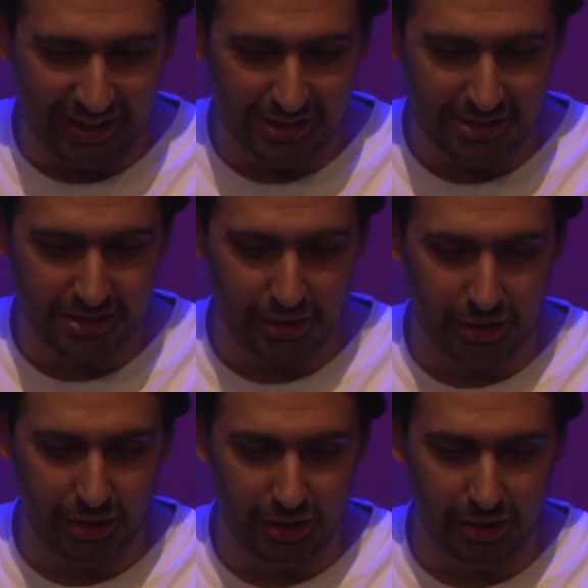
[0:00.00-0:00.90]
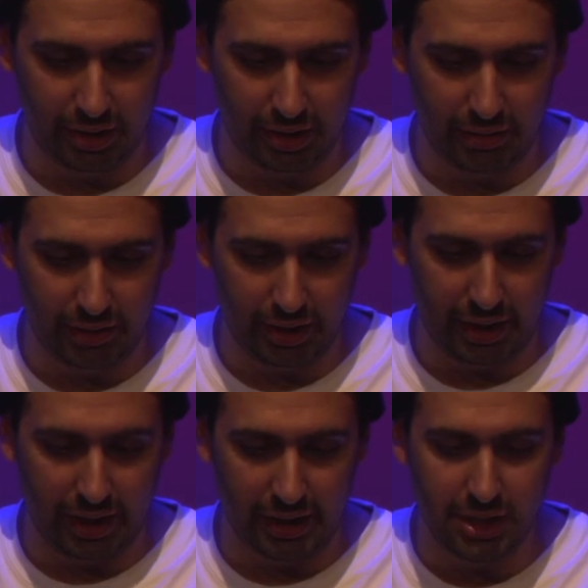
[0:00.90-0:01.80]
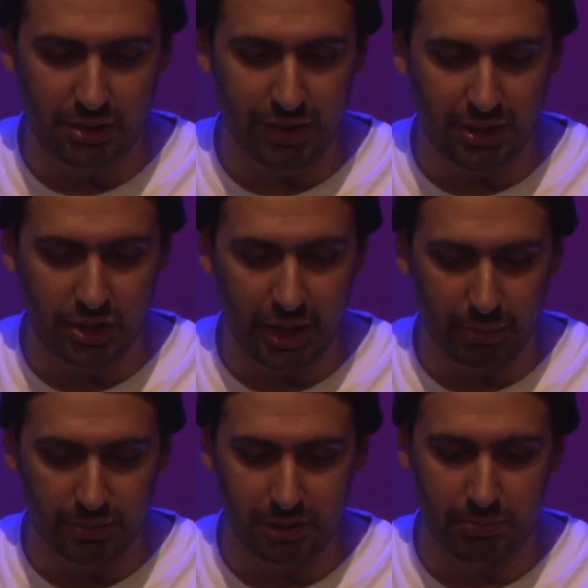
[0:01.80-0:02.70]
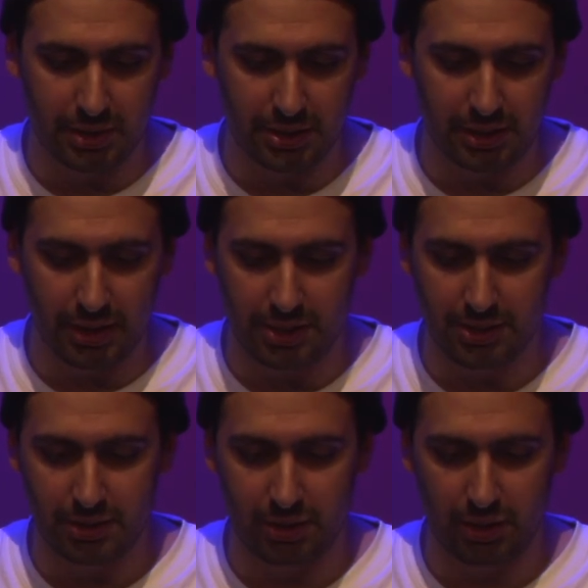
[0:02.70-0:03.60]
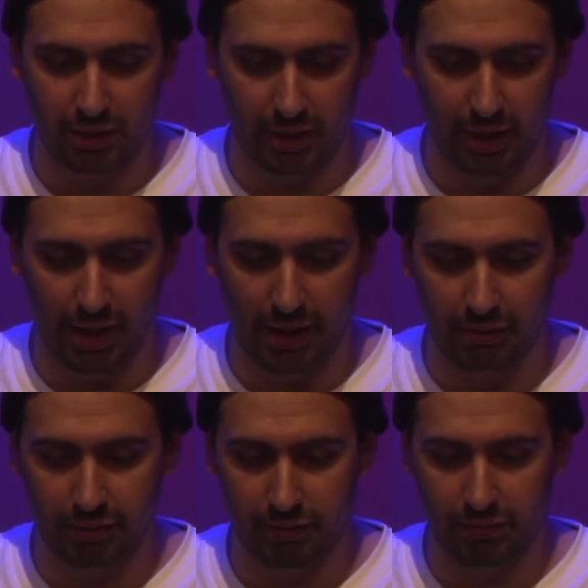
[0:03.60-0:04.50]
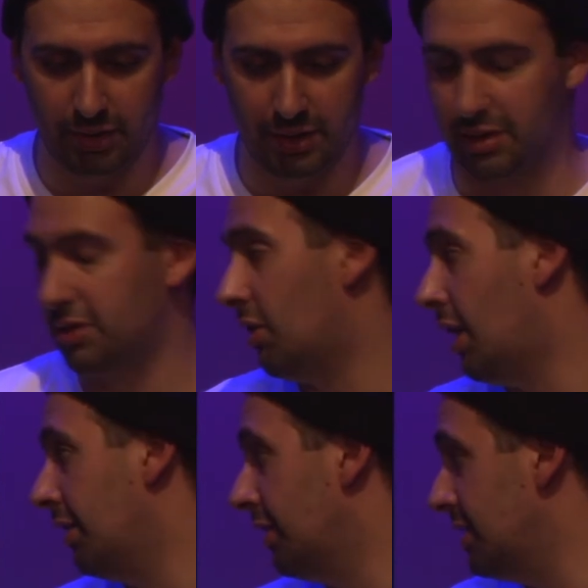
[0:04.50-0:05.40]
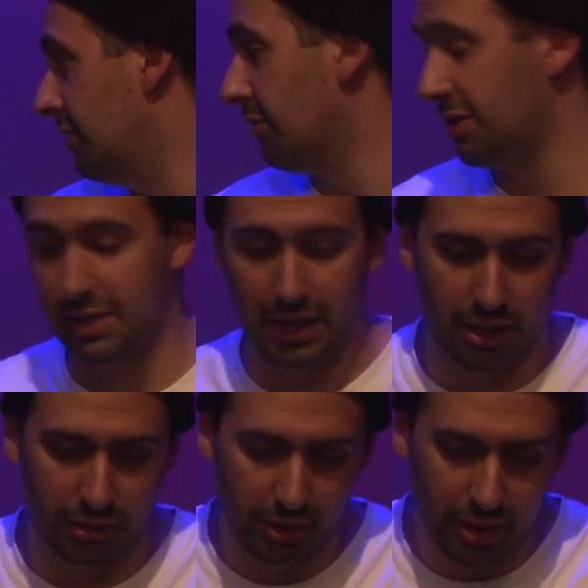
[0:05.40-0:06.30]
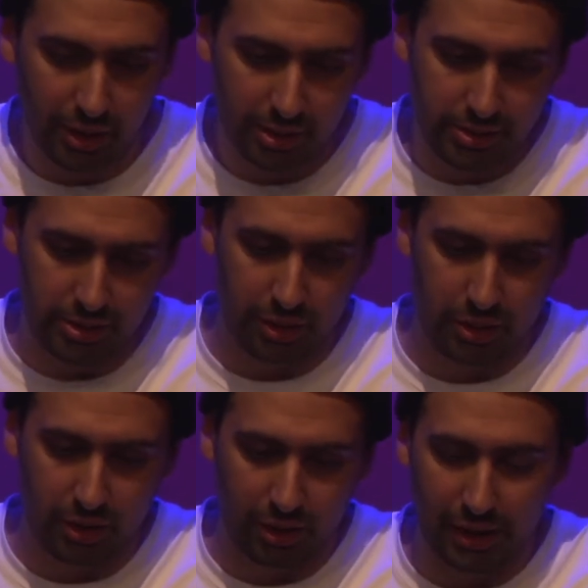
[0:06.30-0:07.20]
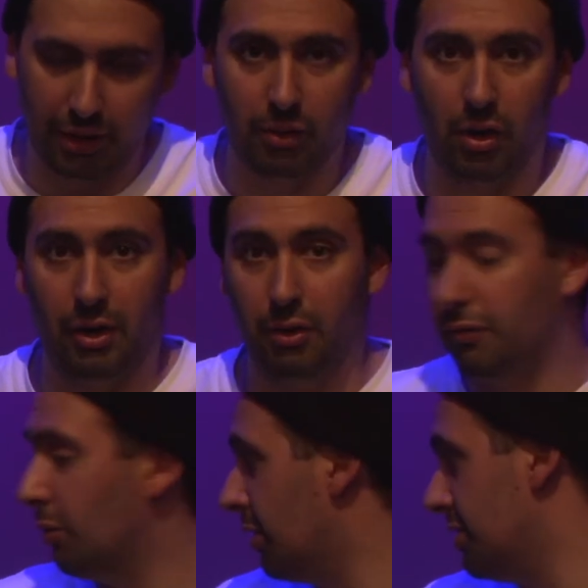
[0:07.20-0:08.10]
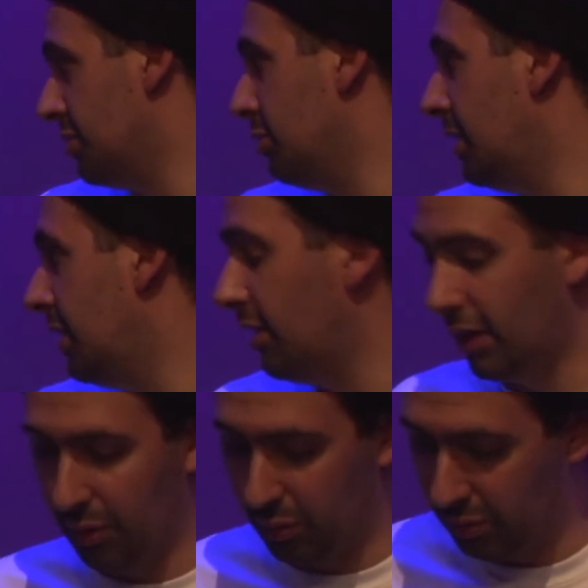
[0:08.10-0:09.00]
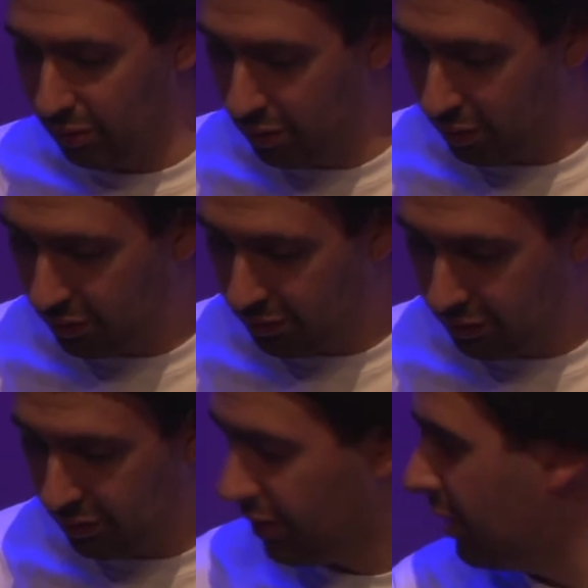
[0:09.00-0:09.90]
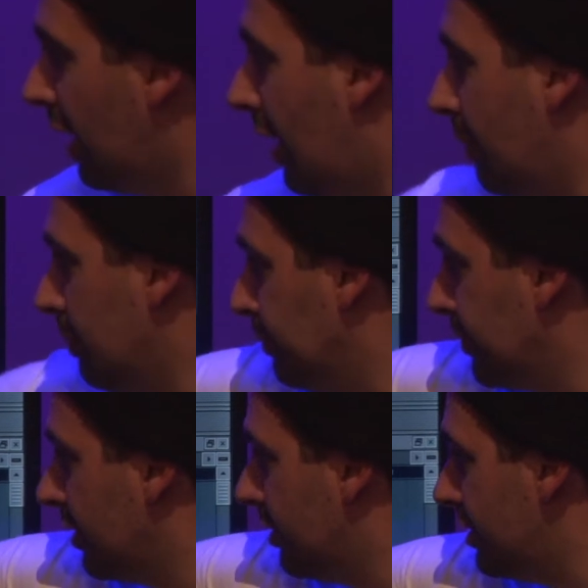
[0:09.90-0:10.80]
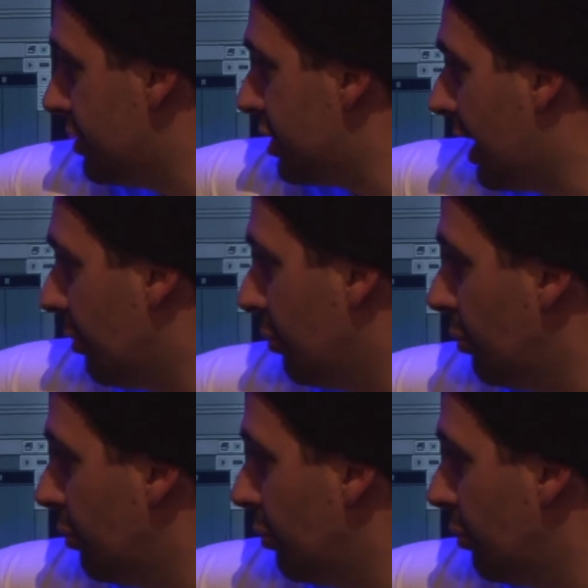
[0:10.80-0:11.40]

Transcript: So in each of these channels on the mixing desk is assigned a different sound. So I don't know if we want to zoom in at all on this channel